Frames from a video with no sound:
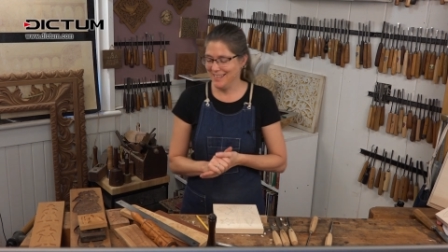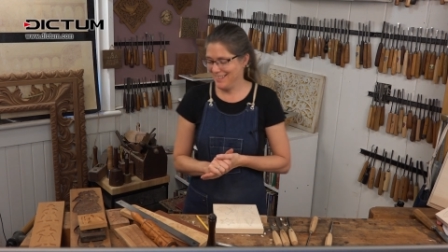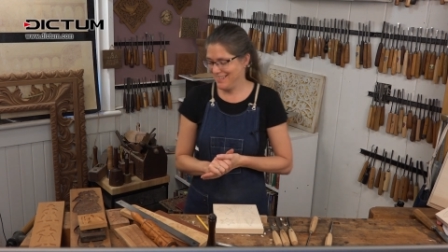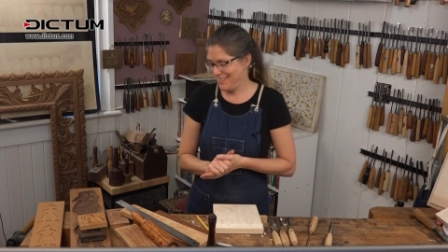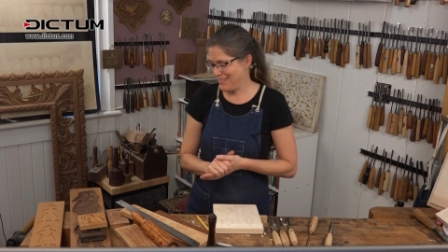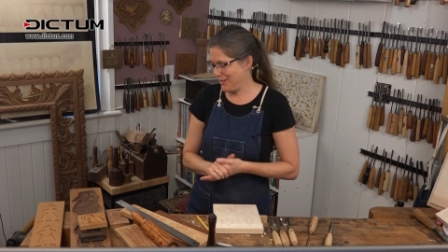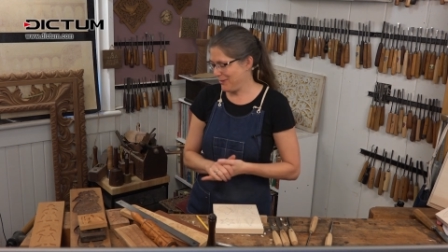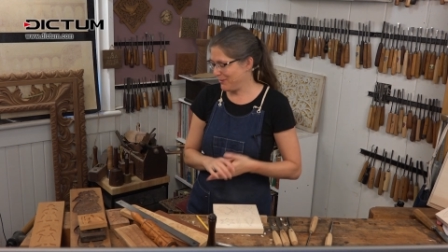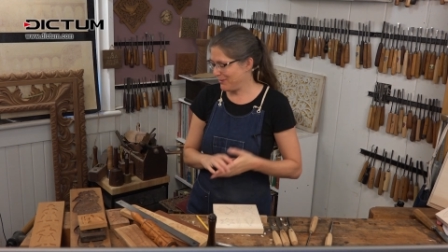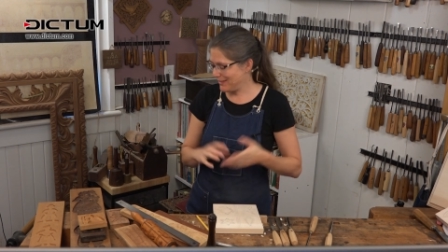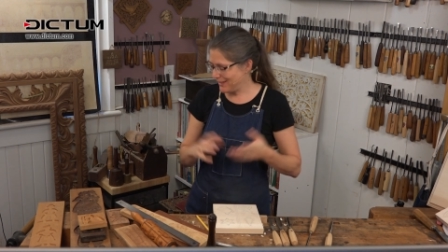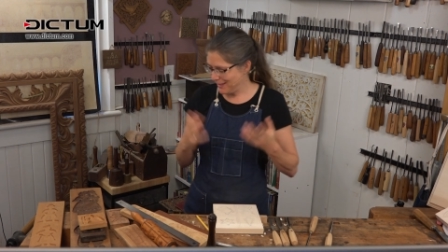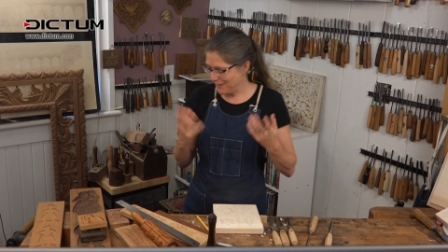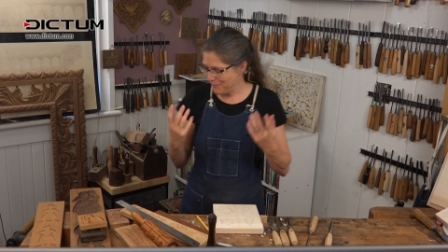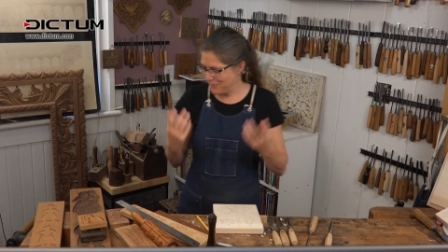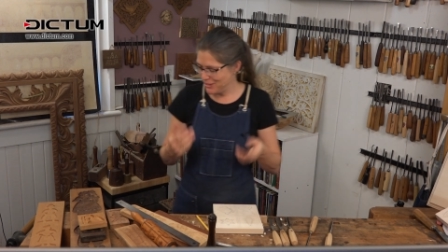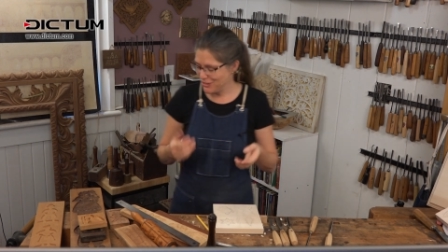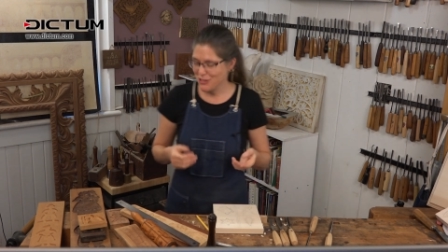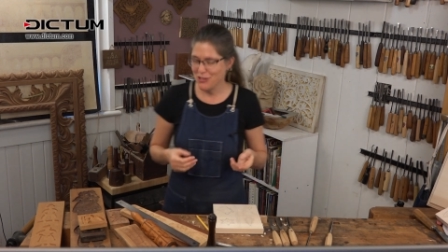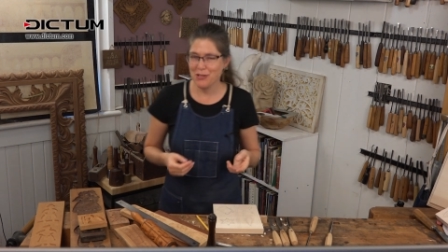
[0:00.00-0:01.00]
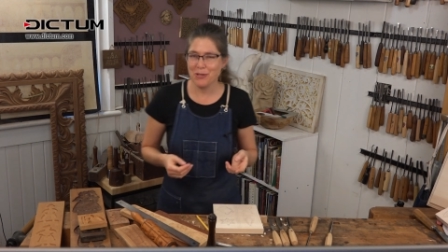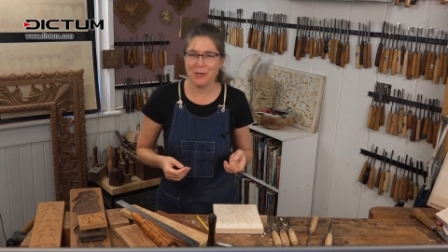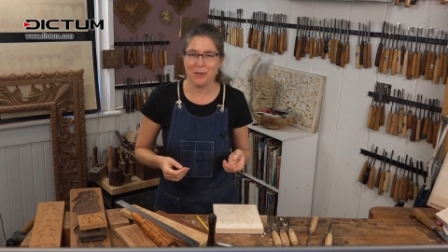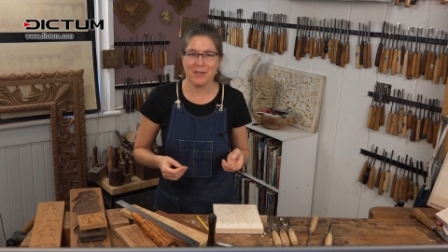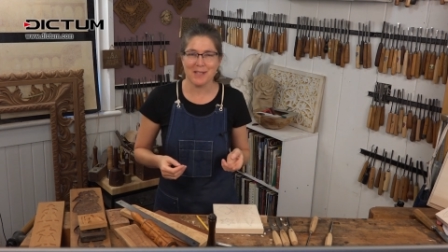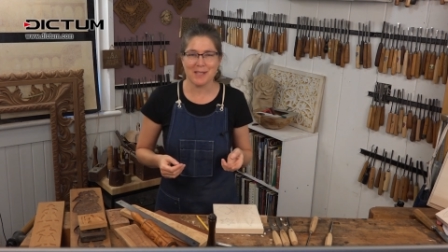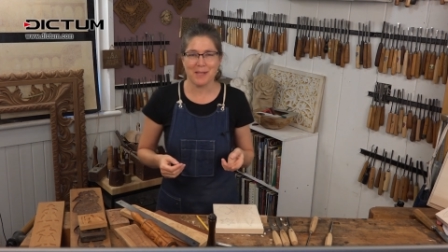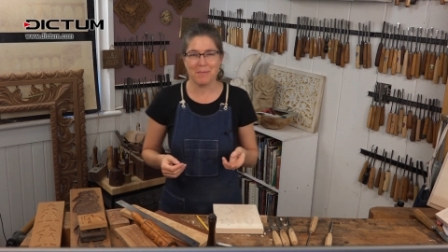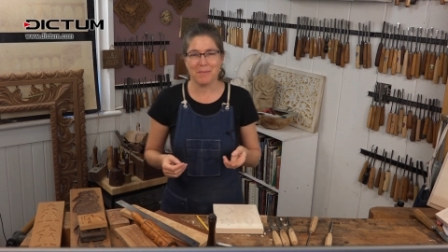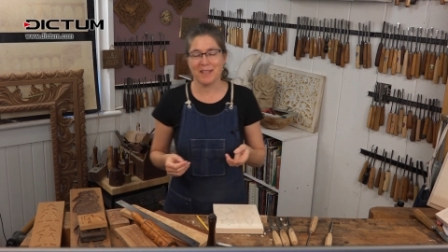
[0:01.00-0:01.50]
So let me just show
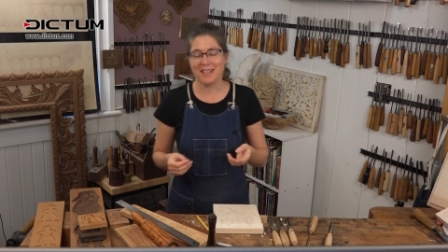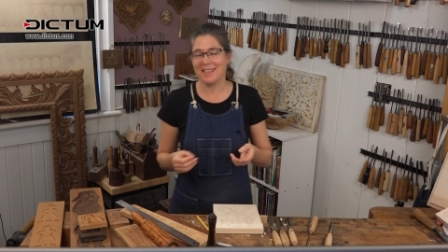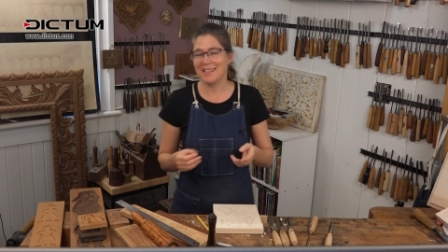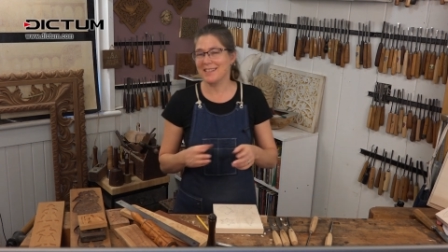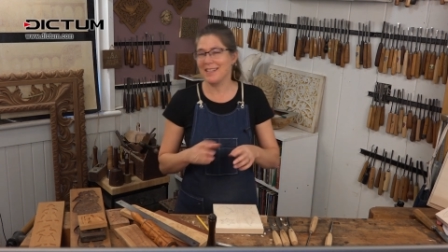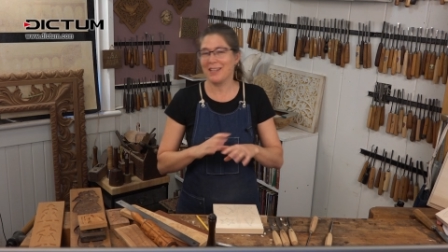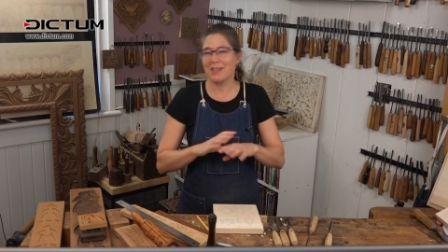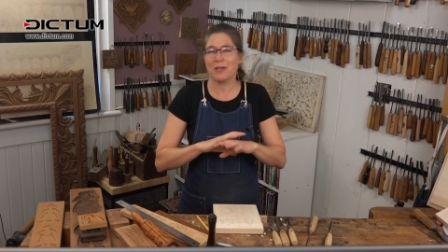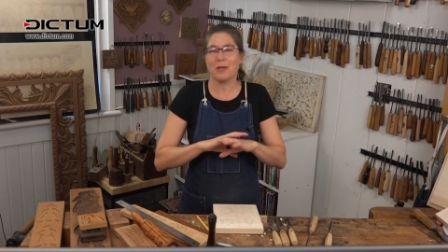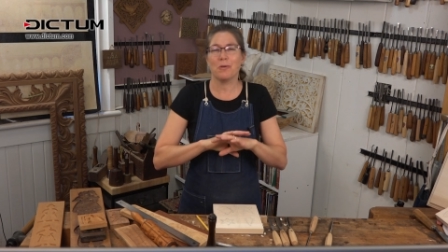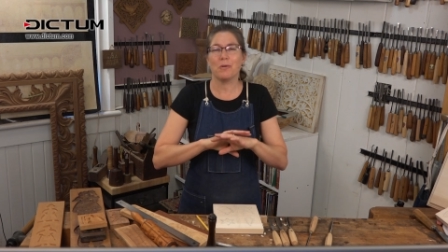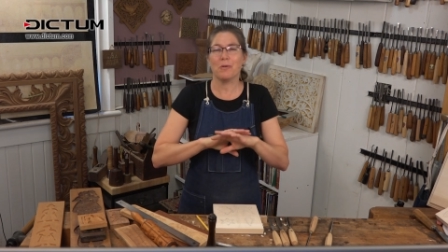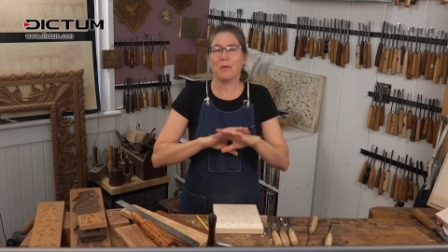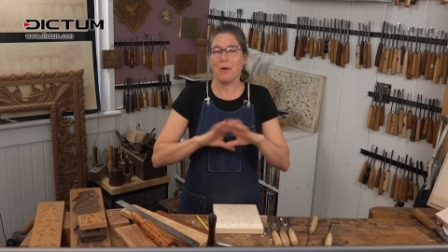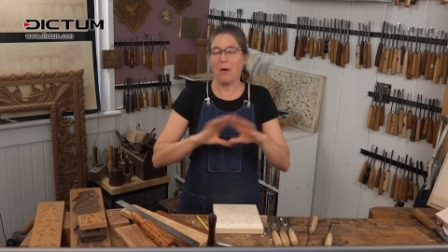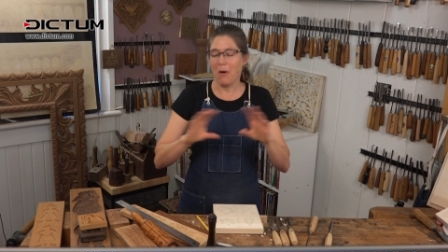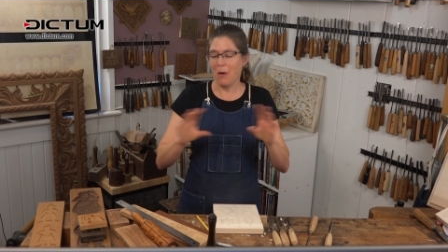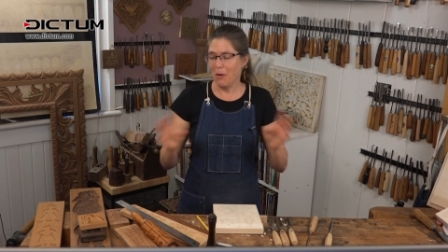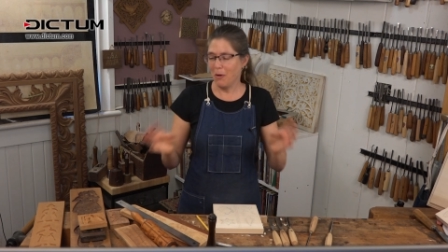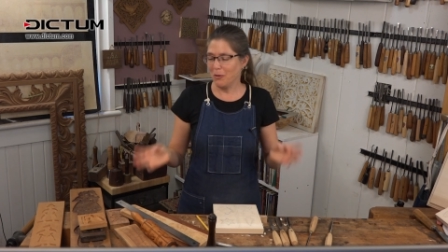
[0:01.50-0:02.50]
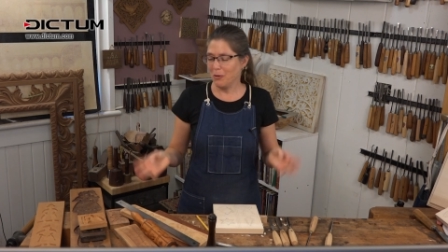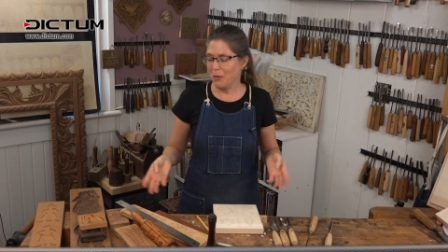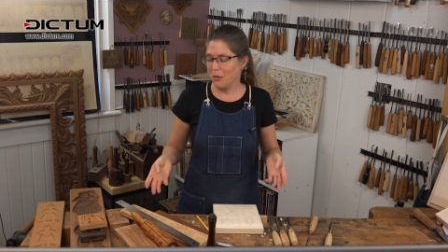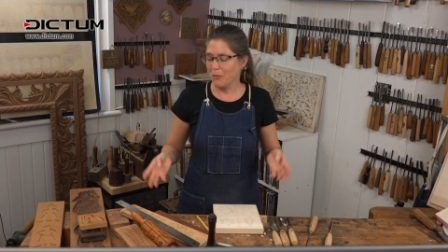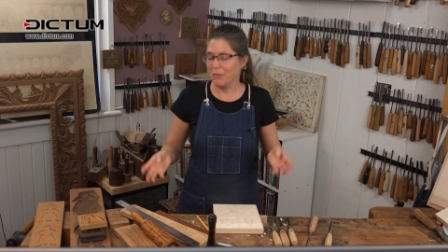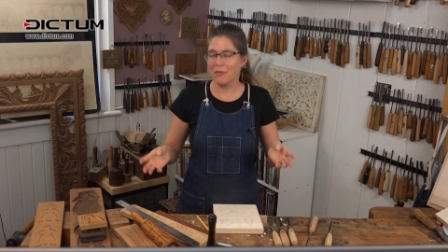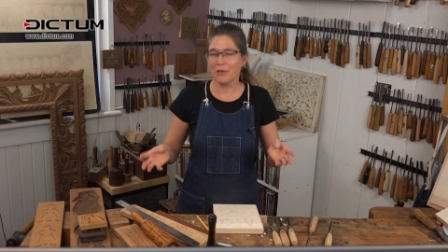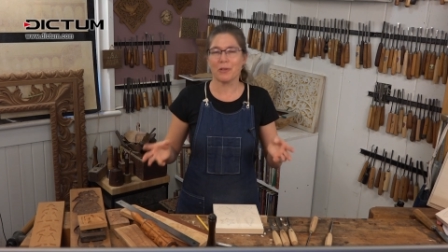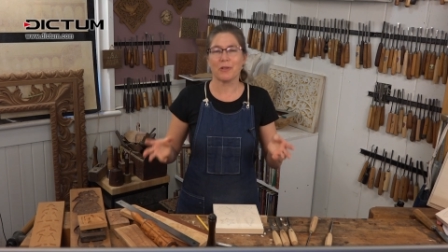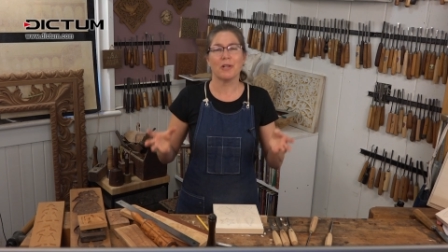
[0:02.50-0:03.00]
you something, because I go all
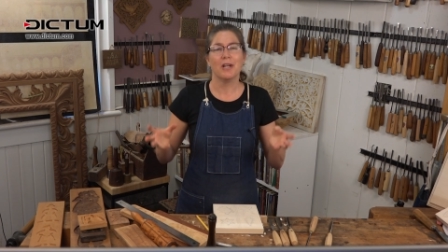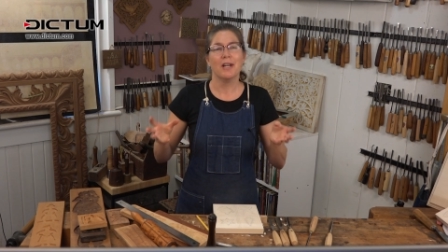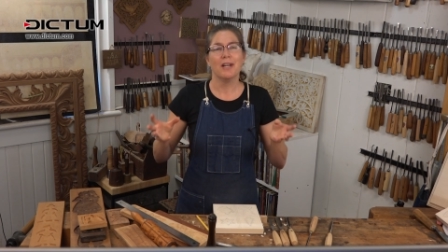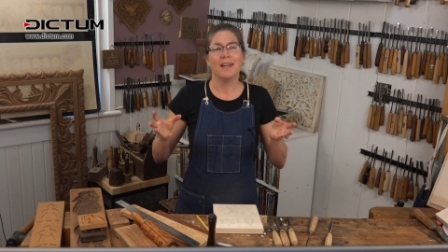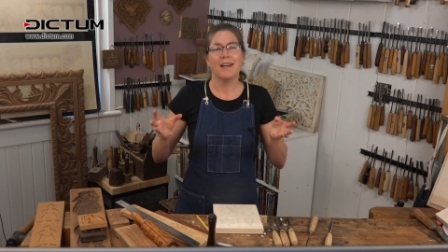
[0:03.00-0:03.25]
over.